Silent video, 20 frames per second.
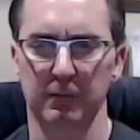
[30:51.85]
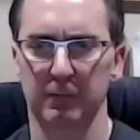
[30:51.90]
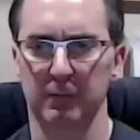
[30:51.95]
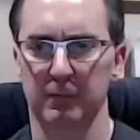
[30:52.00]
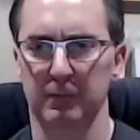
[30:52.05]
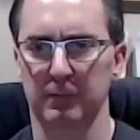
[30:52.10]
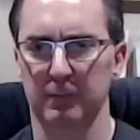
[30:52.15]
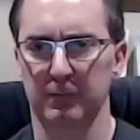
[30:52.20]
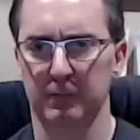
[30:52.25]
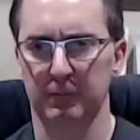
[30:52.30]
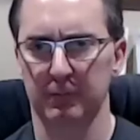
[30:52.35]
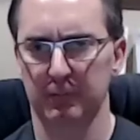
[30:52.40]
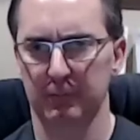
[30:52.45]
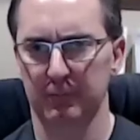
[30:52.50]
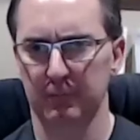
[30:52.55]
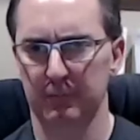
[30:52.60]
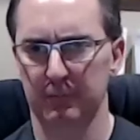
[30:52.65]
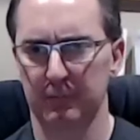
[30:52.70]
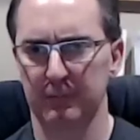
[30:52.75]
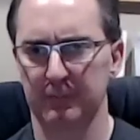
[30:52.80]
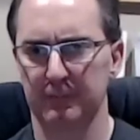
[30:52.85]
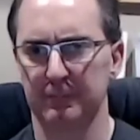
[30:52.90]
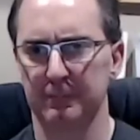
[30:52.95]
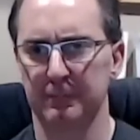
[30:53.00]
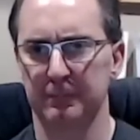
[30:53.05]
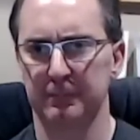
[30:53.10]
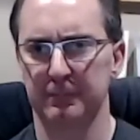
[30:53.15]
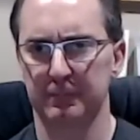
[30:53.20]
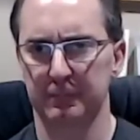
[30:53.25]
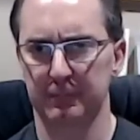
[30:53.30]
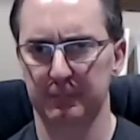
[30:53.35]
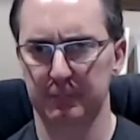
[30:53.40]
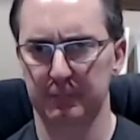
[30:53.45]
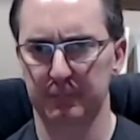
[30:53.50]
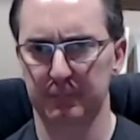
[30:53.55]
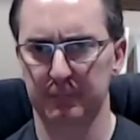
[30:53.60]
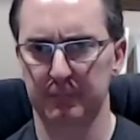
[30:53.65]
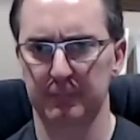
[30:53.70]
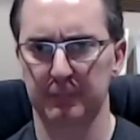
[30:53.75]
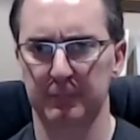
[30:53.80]

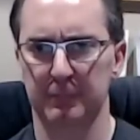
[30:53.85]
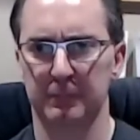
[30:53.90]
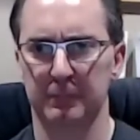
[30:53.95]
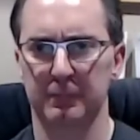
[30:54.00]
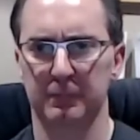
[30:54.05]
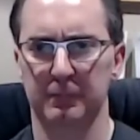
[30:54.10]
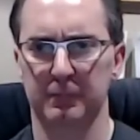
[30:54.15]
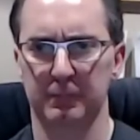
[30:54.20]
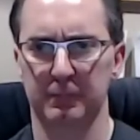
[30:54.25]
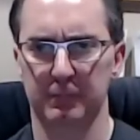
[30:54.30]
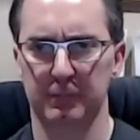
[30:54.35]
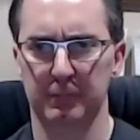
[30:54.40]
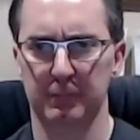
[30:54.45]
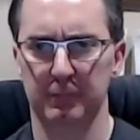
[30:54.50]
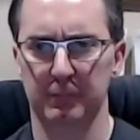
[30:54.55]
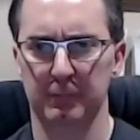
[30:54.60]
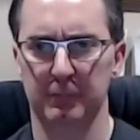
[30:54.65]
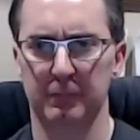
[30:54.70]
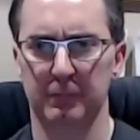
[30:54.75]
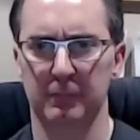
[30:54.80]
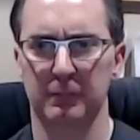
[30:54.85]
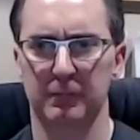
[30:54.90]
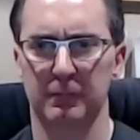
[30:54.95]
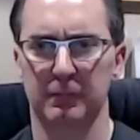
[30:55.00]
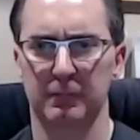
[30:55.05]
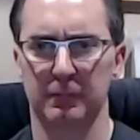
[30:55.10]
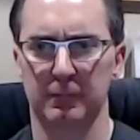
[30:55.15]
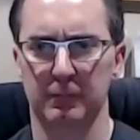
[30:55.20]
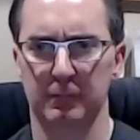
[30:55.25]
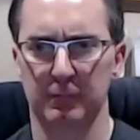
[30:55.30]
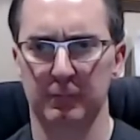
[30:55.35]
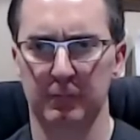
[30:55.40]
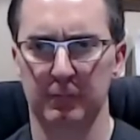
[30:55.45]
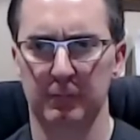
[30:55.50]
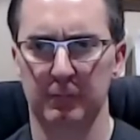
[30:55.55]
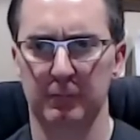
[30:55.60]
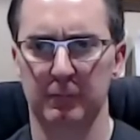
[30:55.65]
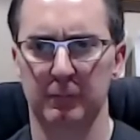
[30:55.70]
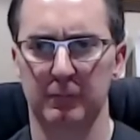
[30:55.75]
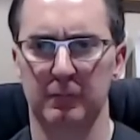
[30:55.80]

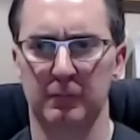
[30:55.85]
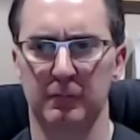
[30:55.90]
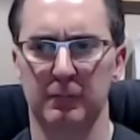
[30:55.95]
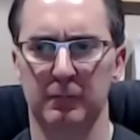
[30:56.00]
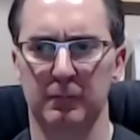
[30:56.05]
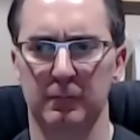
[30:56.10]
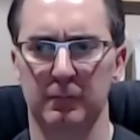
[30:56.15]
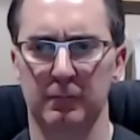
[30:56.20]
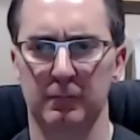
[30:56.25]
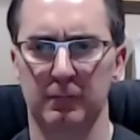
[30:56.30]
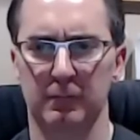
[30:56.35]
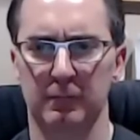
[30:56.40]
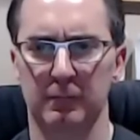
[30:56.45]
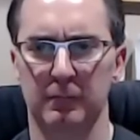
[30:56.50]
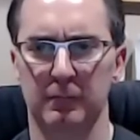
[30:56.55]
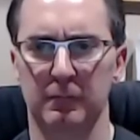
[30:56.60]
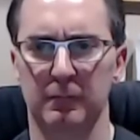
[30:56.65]
(not speaking)